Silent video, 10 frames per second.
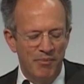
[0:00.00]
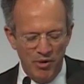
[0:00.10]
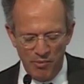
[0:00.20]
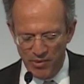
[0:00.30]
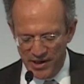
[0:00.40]

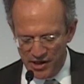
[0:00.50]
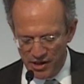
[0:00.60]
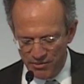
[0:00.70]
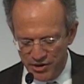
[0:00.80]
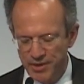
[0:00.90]
appropriate
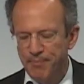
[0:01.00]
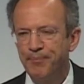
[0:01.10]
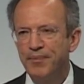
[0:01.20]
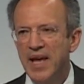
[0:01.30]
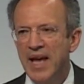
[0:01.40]
use.
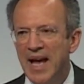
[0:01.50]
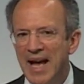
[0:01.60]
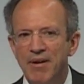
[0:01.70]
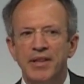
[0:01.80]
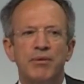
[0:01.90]

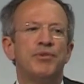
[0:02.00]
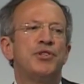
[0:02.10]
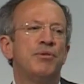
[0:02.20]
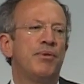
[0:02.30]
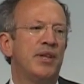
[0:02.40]
How did
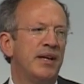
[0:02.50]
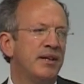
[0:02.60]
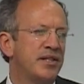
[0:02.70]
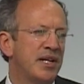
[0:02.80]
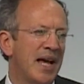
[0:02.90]
those two
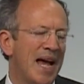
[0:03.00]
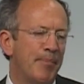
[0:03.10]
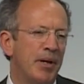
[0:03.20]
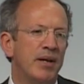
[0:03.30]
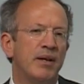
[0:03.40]
things
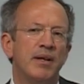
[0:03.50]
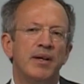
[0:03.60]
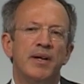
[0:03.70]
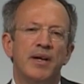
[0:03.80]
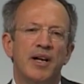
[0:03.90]
happen?
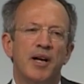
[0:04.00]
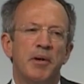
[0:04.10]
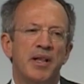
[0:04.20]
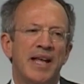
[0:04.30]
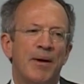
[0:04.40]

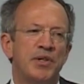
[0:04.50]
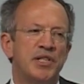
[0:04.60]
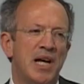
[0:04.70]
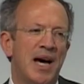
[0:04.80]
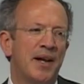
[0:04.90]
That
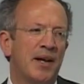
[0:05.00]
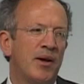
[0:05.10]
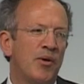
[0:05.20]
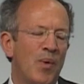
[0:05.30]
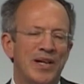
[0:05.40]
was not a
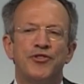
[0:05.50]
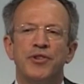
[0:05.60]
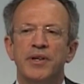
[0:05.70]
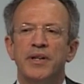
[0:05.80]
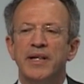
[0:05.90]

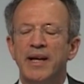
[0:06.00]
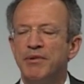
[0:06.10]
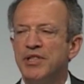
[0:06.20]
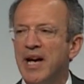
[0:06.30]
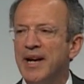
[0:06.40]
question. That
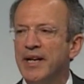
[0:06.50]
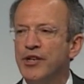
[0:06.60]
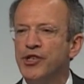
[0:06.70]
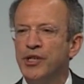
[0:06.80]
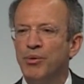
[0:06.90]
was not an
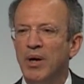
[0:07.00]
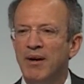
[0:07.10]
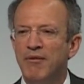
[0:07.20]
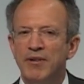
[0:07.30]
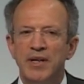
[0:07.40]
issue
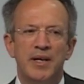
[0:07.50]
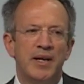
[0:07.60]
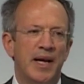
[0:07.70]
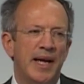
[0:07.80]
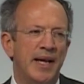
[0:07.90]
of
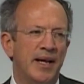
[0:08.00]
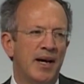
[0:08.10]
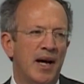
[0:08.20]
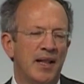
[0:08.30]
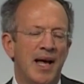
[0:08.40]

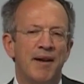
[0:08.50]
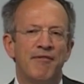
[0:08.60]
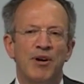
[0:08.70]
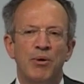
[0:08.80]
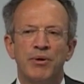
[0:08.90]
a lot
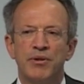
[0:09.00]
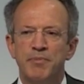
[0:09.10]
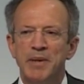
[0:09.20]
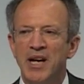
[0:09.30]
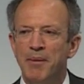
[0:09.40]
of
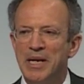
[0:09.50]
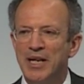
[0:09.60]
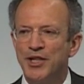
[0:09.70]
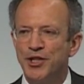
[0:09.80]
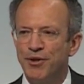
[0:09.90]
voters
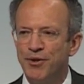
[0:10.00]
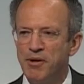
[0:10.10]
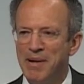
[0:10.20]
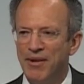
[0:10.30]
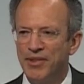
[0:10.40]
becoming
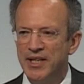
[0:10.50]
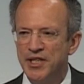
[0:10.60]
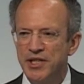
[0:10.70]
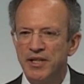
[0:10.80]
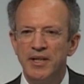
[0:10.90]
concerned about
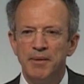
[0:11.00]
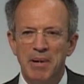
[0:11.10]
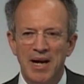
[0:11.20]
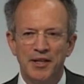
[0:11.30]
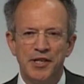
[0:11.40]
this,
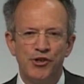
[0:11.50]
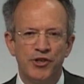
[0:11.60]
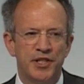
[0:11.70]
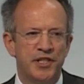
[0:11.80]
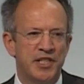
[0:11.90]

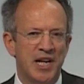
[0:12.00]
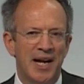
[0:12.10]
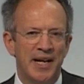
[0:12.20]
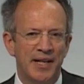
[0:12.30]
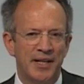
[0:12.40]
politicians
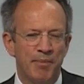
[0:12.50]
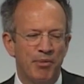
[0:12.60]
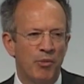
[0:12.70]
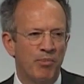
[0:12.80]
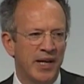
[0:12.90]
deciding the
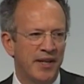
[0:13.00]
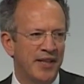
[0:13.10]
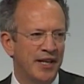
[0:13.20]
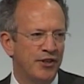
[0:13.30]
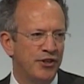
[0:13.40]
appropriate
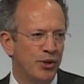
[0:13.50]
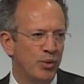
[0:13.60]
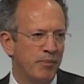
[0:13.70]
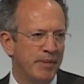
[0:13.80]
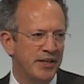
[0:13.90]
thing to
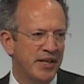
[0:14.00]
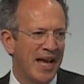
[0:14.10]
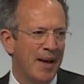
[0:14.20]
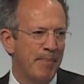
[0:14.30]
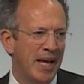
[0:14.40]
do would be to
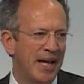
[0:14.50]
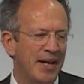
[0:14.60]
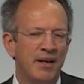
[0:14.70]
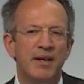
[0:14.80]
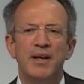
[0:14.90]
campaign